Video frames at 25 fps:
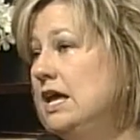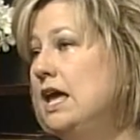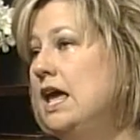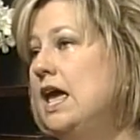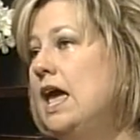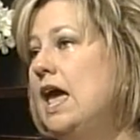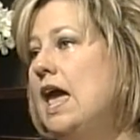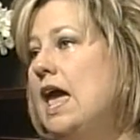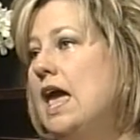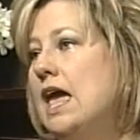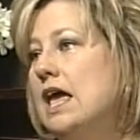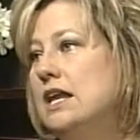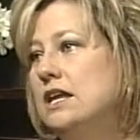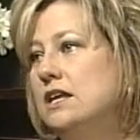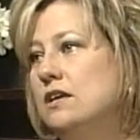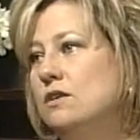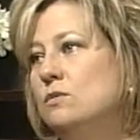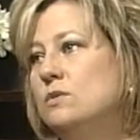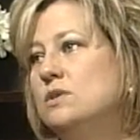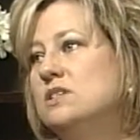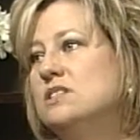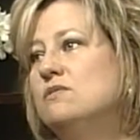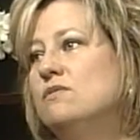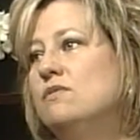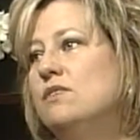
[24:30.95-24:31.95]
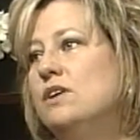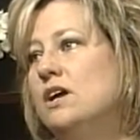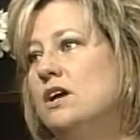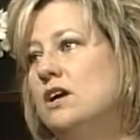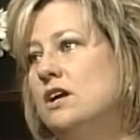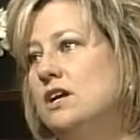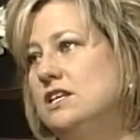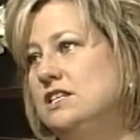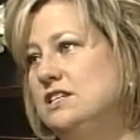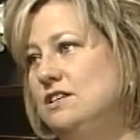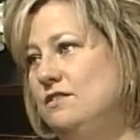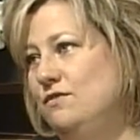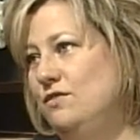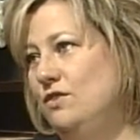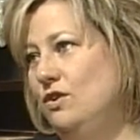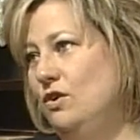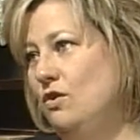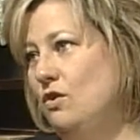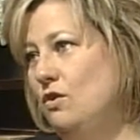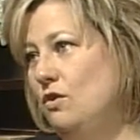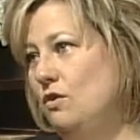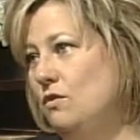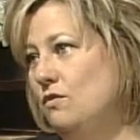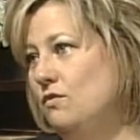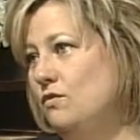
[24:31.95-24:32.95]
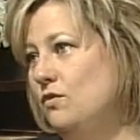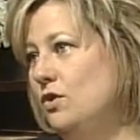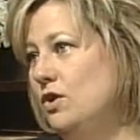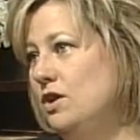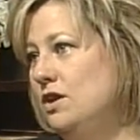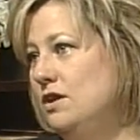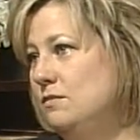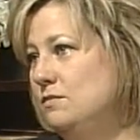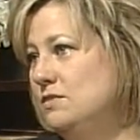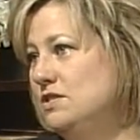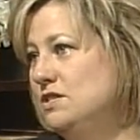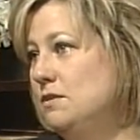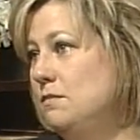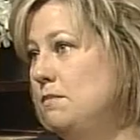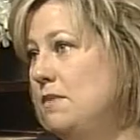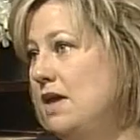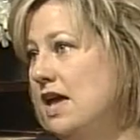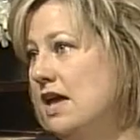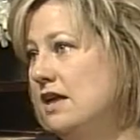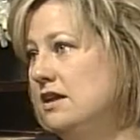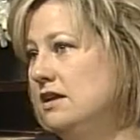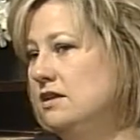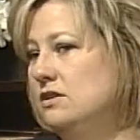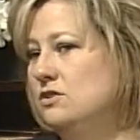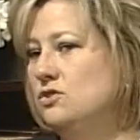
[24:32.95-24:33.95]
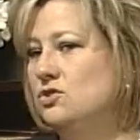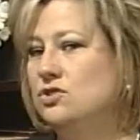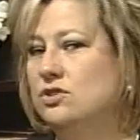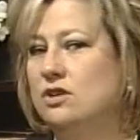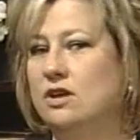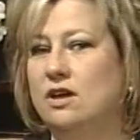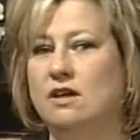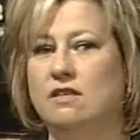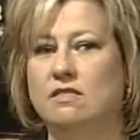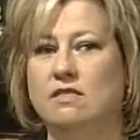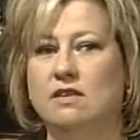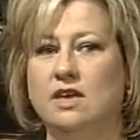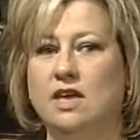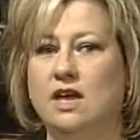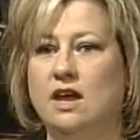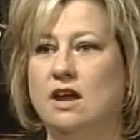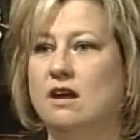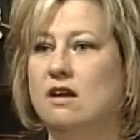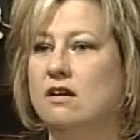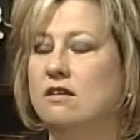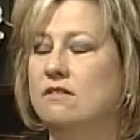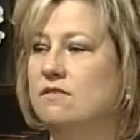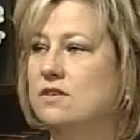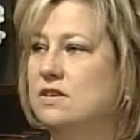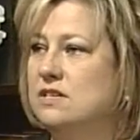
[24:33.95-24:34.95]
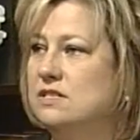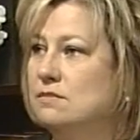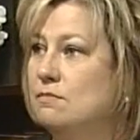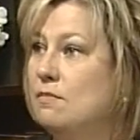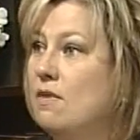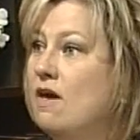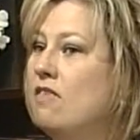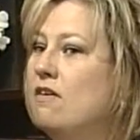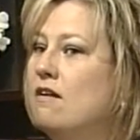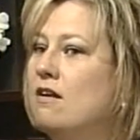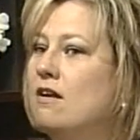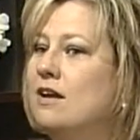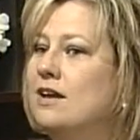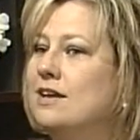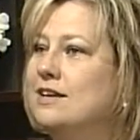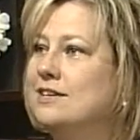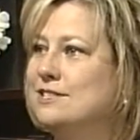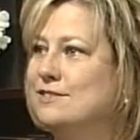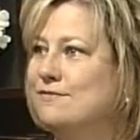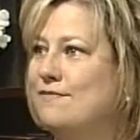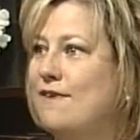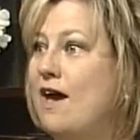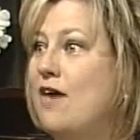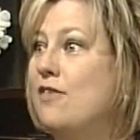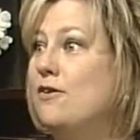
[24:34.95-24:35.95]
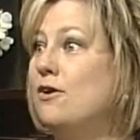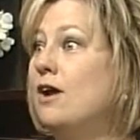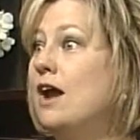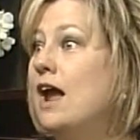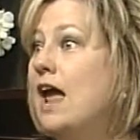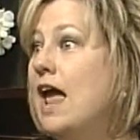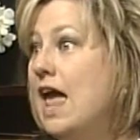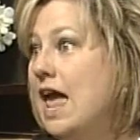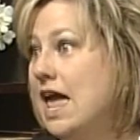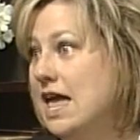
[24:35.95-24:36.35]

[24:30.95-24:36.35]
And it was very difficult for him to manage the care of his mother, his father,